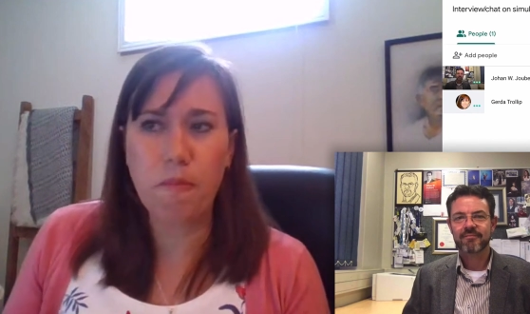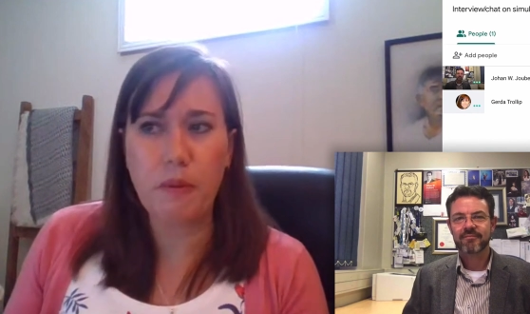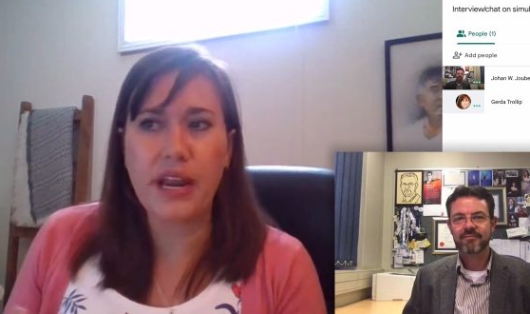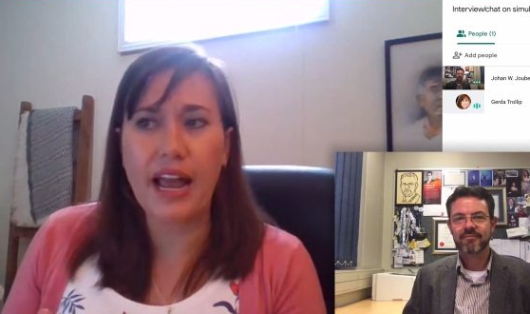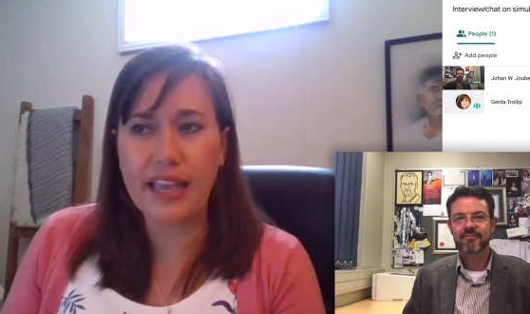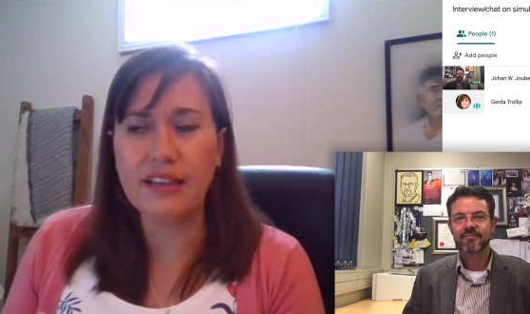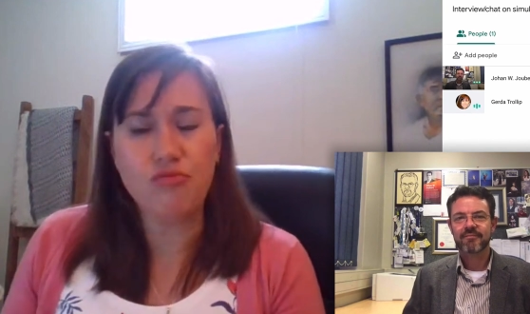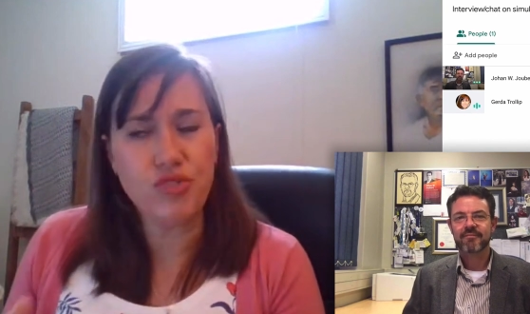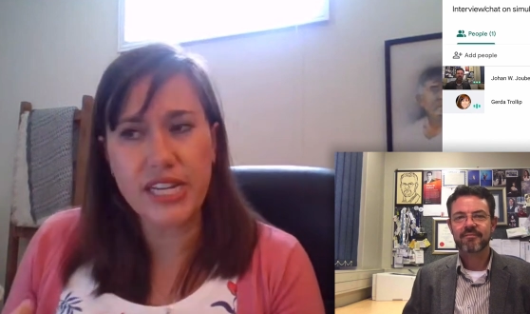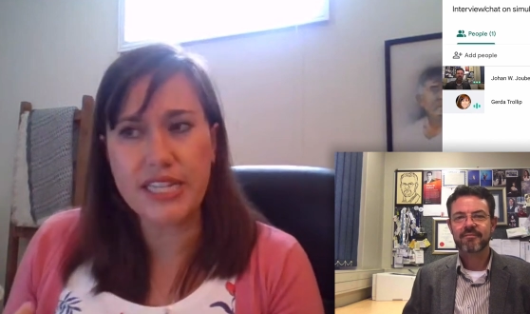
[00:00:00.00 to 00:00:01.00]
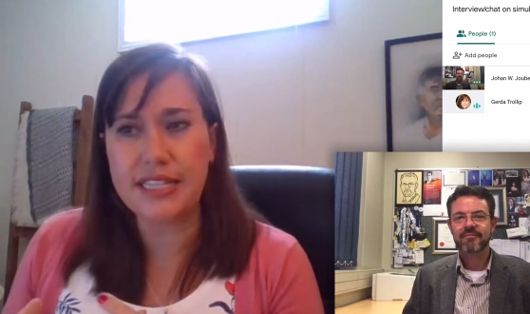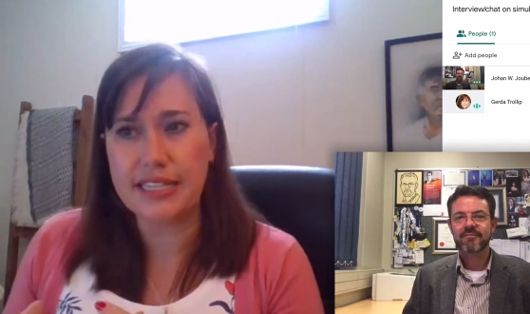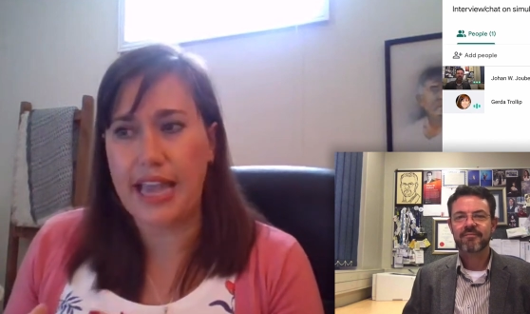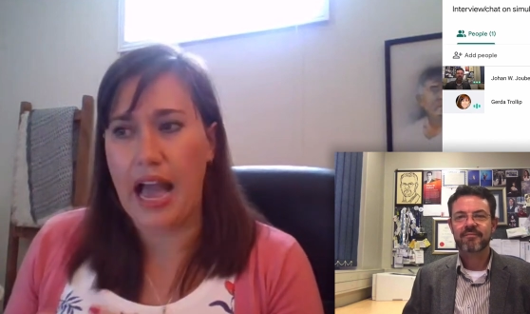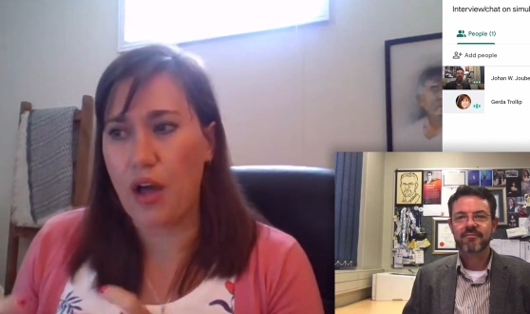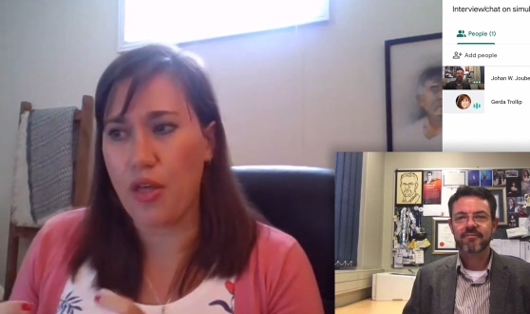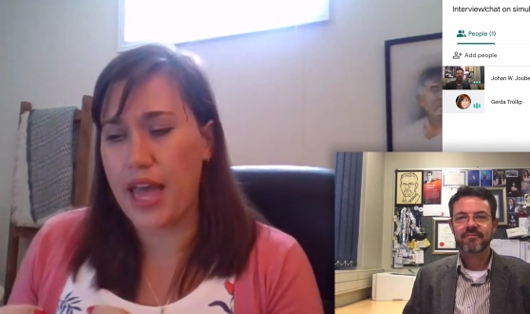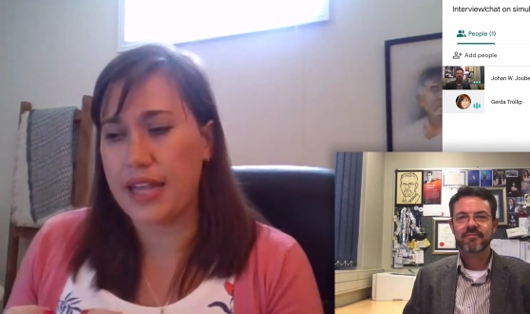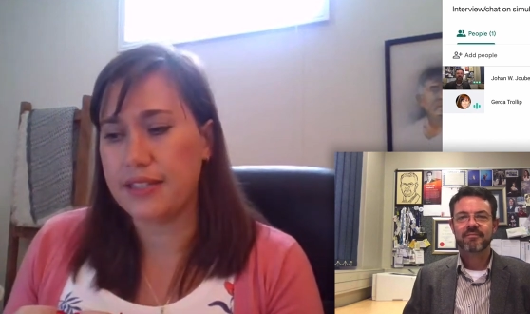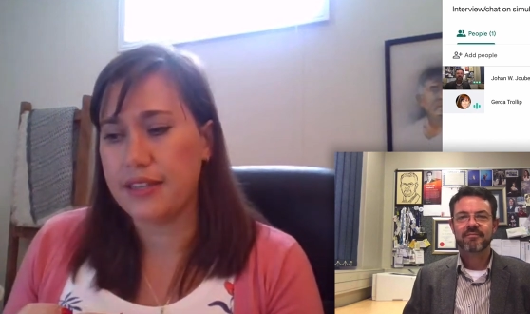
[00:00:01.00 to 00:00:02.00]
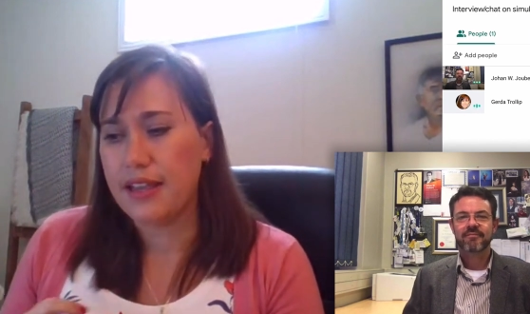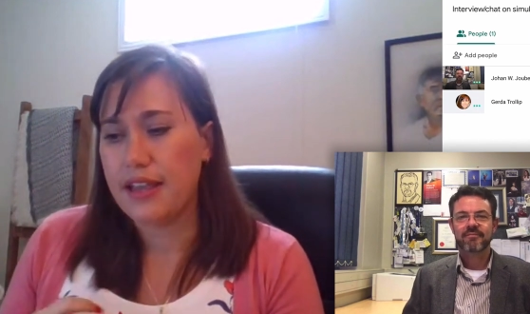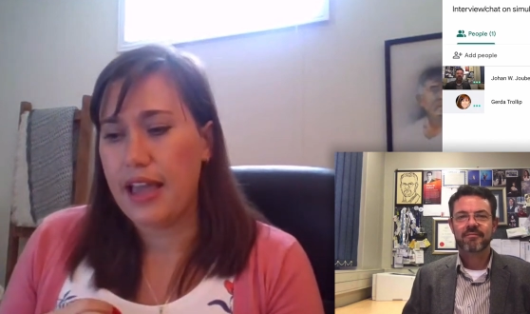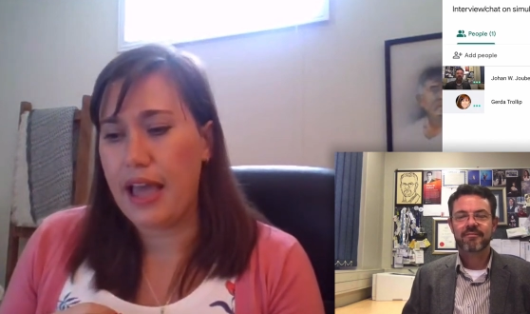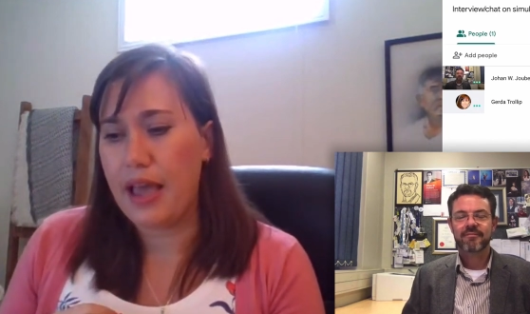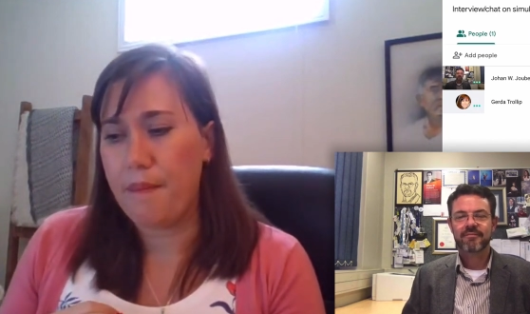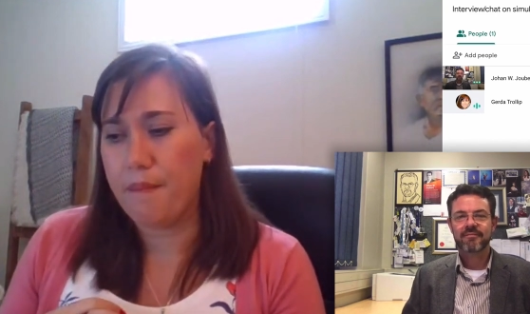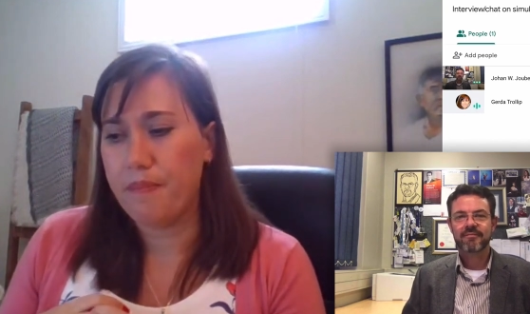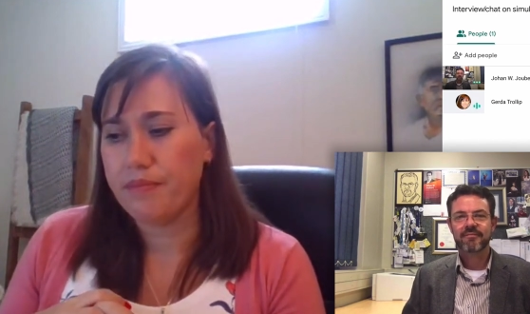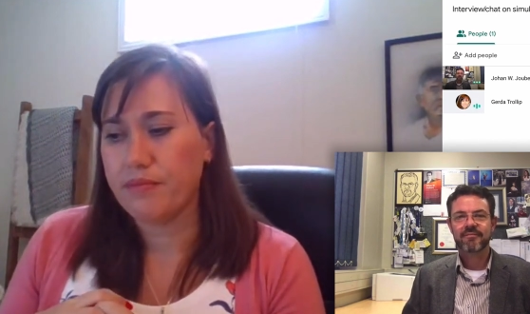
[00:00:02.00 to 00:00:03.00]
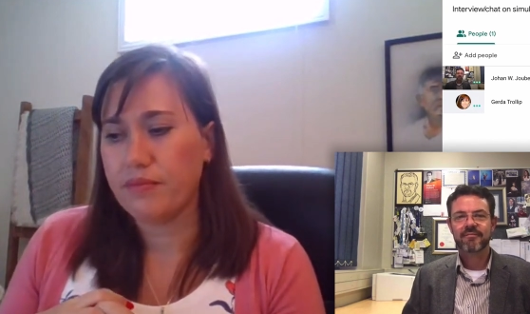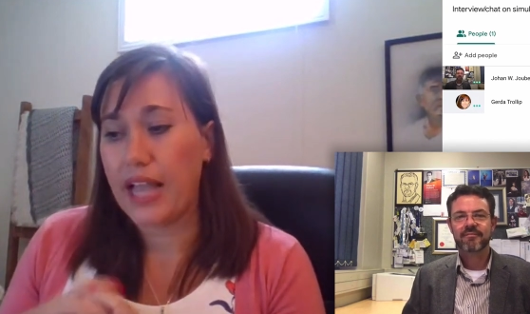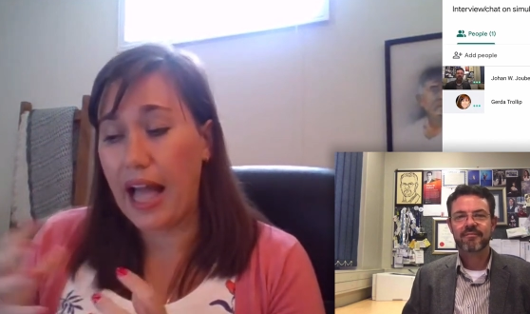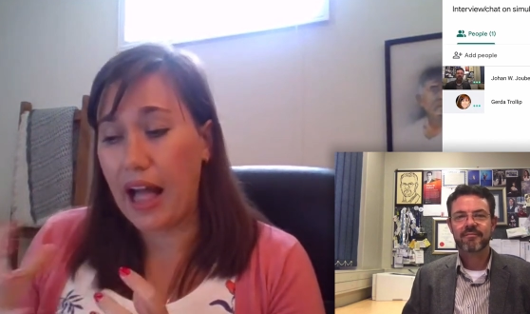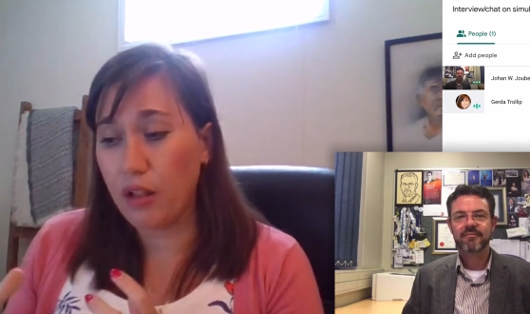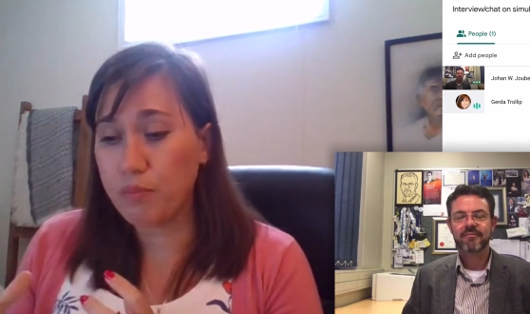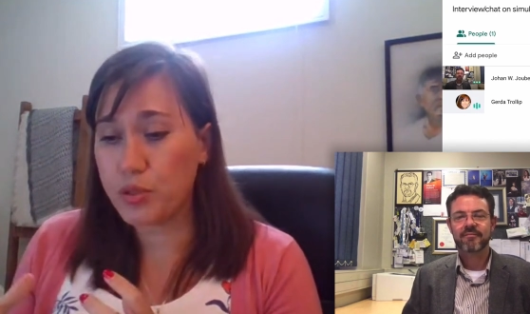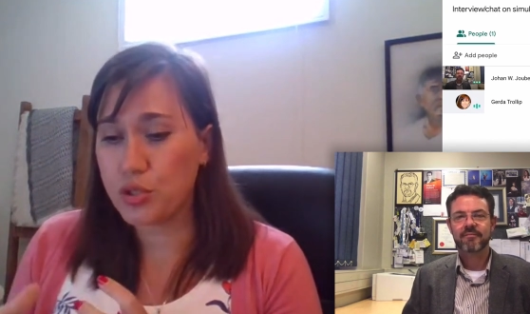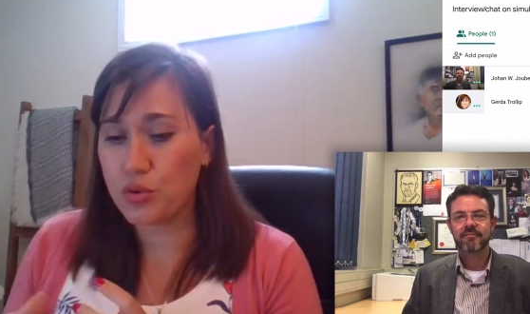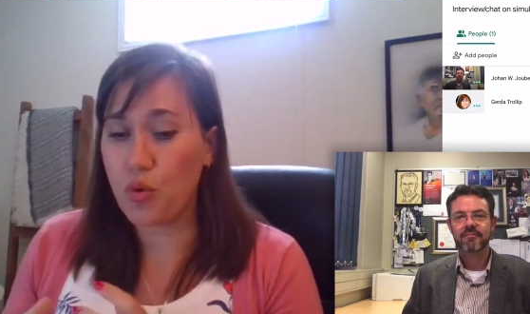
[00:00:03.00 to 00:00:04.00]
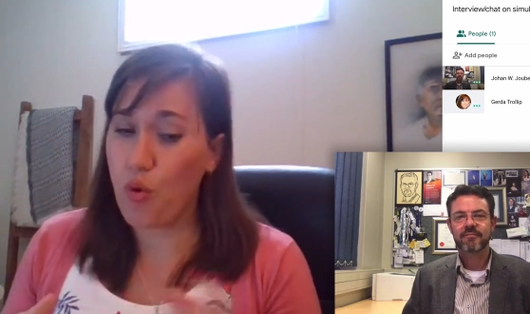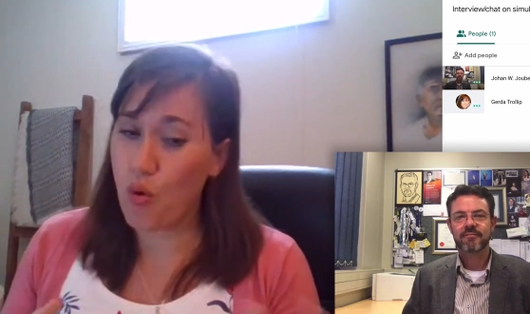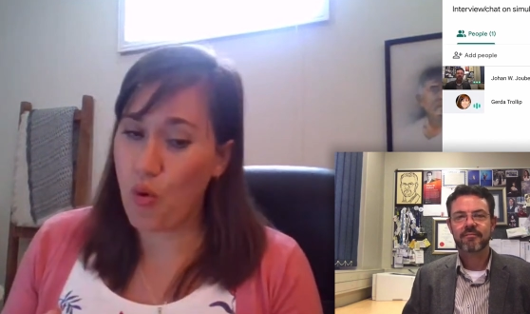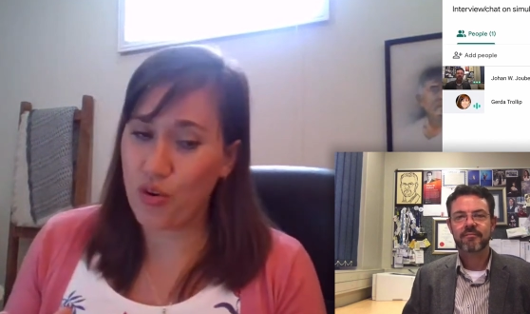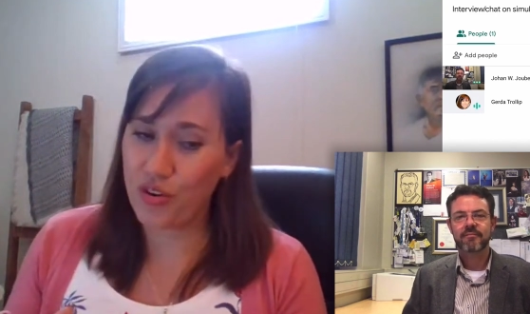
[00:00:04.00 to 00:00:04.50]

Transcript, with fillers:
Speaker 1: but I can really see how that um, helps or